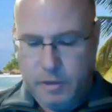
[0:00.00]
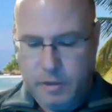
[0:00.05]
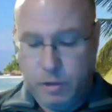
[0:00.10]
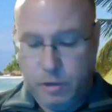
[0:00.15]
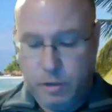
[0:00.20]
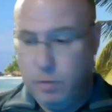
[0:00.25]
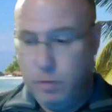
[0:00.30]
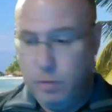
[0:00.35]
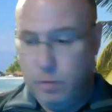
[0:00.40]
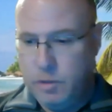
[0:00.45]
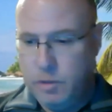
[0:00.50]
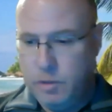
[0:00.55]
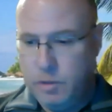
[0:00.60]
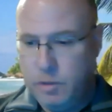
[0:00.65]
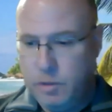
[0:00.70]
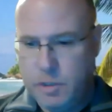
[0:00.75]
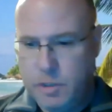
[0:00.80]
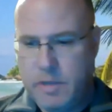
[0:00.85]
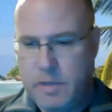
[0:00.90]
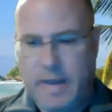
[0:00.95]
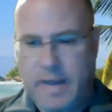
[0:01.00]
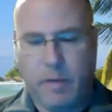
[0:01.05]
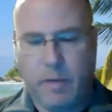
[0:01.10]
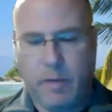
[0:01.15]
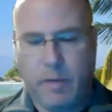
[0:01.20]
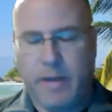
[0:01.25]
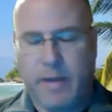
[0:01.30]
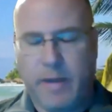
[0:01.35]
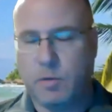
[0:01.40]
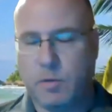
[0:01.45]
students that
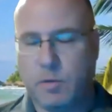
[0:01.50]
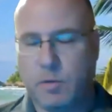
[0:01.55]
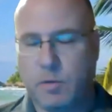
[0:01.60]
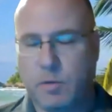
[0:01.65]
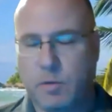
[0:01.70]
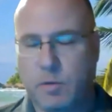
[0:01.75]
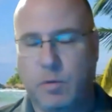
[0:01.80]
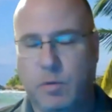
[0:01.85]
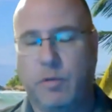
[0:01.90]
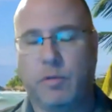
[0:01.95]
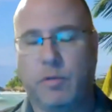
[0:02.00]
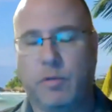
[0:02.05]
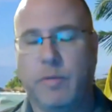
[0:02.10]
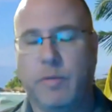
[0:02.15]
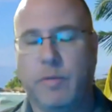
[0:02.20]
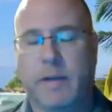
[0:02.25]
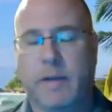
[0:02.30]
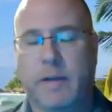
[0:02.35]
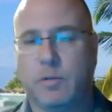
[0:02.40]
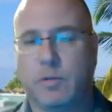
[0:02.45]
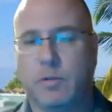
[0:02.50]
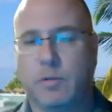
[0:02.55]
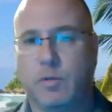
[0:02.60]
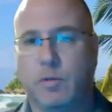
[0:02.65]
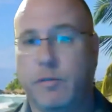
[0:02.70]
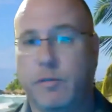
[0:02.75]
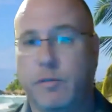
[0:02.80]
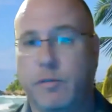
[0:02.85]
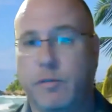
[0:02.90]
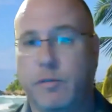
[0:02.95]
enter medical school go through medical
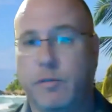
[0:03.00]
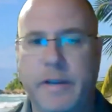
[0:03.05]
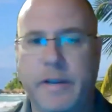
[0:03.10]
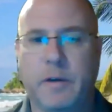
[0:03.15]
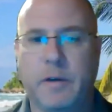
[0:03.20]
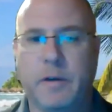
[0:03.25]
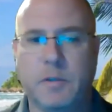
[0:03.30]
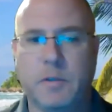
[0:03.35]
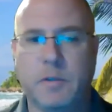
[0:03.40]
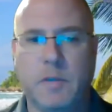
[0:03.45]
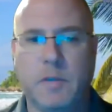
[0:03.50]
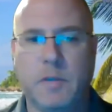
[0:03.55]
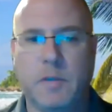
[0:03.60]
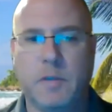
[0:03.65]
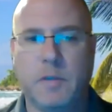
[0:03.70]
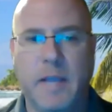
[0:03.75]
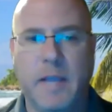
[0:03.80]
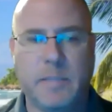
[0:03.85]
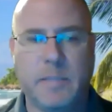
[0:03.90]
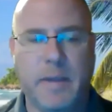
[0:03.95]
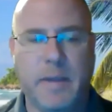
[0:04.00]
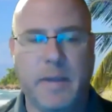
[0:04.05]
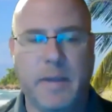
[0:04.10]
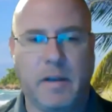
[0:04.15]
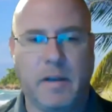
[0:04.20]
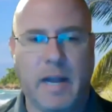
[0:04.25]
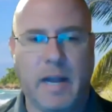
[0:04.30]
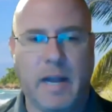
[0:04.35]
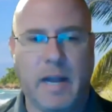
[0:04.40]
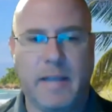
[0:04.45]
school for 4 years, and they
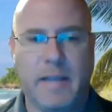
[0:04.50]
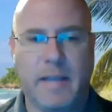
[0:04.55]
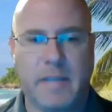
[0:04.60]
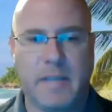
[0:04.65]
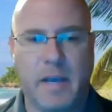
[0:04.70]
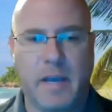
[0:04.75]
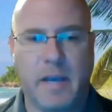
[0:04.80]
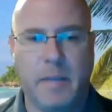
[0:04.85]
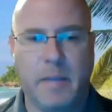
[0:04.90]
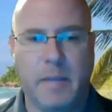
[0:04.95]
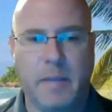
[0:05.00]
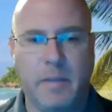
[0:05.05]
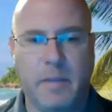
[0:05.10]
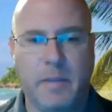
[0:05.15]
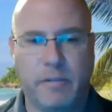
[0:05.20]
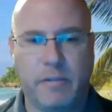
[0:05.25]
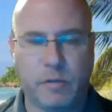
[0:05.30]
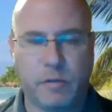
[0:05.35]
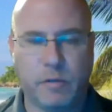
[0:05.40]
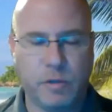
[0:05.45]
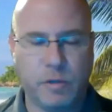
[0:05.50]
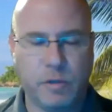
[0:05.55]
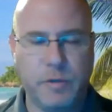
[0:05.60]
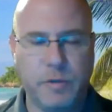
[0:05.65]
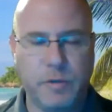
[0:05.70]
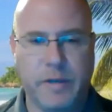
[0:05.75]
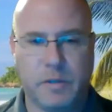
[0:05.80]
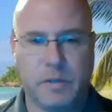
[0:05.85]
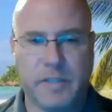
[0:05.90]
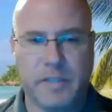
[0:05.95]
spend a lot of that time in the
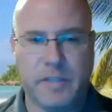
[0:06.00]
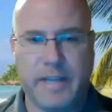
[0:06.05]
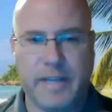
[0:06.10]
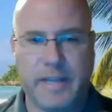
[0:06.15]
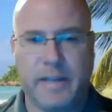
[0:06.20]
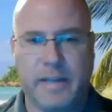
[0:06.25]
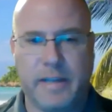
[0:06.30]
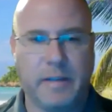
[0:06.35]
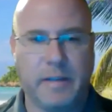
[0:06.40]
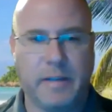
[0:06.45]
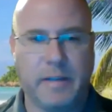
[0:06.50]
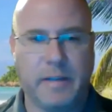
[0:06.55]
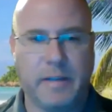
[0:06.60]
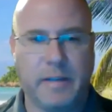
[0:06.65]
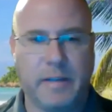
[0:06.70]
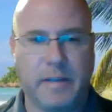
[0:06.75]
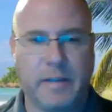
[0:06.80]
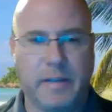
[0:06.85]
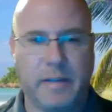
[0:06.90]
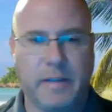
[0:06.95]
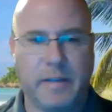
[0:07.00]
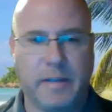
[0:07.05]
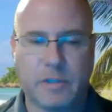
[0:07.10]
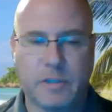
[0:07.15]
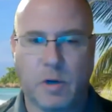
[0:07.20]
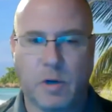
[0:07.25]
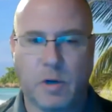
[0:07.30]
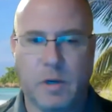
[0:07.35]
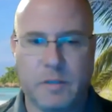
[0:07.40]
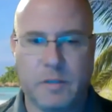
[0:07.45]
first 2 years sitting in a
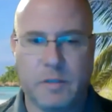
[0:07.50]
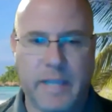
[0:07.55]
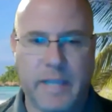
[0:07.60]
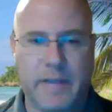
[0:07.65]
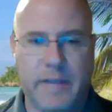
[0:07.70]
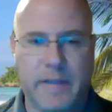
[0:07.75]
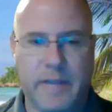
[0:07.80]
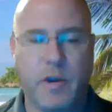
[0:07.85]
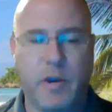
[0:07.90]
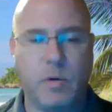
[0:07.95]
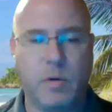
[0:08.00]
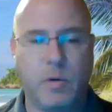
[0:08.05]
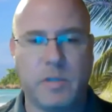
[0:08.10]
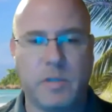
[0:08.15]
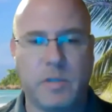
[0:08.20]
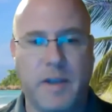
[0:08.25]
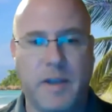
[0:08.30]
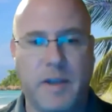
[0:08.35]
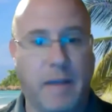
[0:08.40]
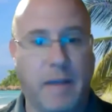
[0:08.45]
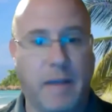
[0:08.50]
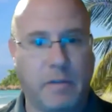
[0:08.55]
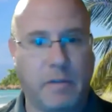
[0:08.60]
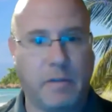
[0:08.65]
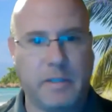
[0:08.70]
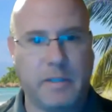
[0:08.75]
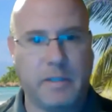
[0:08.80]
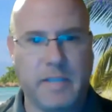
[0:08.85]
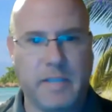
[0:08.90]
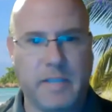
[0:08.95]
lecture hall, taking notes and not
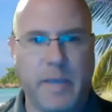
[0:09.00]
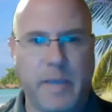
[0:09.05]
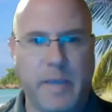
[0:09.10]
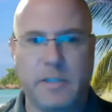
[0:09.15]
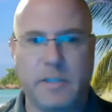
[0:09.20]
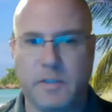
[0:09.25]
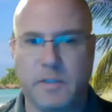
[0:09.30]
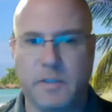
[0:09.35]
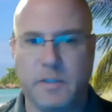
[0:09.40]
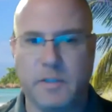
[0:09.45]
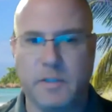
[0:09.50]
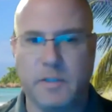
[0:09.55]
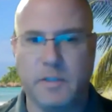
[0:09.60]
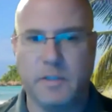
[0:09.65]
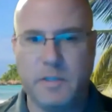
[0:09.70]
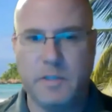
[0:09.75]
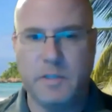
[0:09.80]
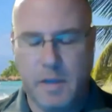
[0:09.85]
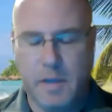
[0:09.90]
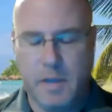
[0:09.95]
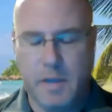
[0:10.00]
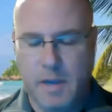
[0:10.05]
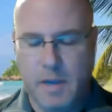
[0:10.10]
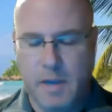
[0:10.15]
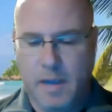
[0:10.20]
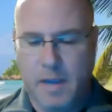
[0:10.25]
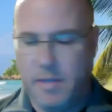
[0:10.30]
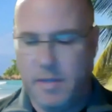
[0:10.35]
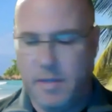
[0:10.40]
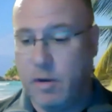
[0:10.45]
really seeing patients.
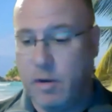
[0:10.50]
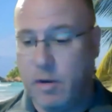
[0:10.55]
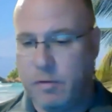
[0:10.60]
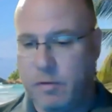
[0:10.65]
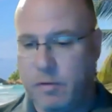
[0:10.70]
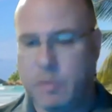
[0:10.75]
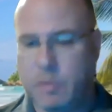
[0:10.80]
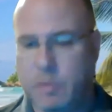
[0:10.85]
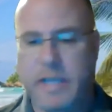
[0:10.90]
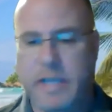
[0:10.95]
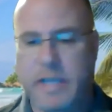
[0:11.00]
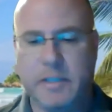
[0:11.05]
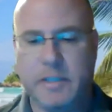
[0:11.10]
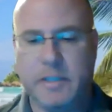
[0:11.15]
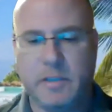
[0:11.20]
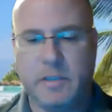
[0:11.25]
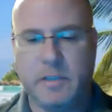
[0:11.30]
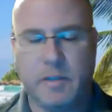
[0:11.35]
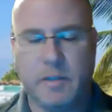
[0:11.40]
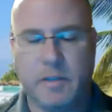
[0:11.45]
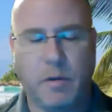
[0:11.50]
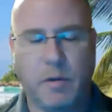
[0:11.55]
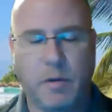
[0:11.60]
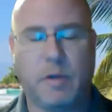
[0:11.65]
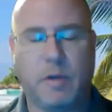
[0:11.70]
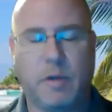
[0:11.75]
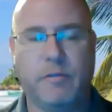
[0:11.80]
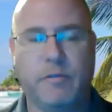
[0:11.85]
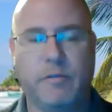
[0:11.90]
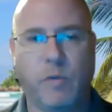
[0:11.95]
And then they go on rotations in
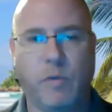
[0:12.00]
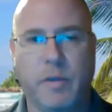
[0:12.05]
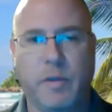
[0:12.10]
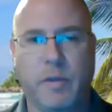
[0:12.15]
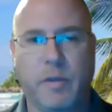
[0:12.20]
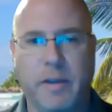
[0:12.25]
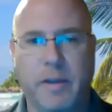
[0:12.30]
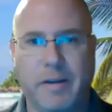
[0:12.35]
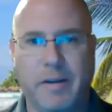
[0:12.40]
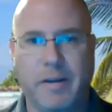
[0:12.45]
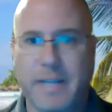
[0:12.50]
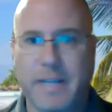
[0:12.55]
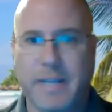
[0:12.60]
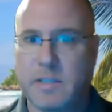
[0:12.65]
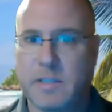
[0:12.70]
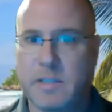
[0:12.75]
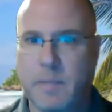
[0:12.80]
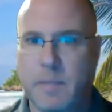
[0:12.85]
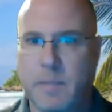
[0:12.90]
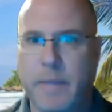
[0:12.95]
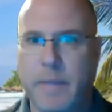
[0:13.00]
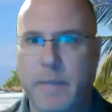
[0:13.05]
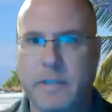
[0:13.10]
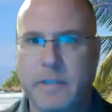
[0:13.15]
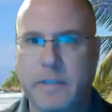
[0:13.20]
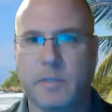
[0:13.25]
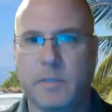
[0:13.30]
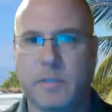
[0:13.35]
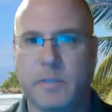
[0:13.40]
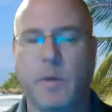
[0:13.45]
their third and fourth year and get some
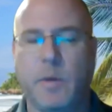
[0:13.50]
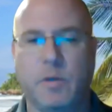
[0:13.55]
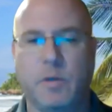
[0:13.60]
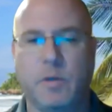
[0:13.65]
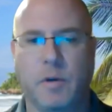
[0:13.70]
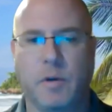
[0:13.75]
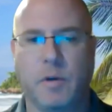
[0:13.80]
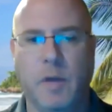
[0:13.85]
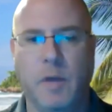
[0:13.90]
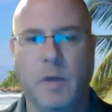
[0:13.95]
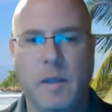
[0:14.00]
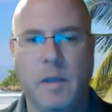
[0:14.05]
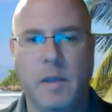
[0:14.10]
patient exposure.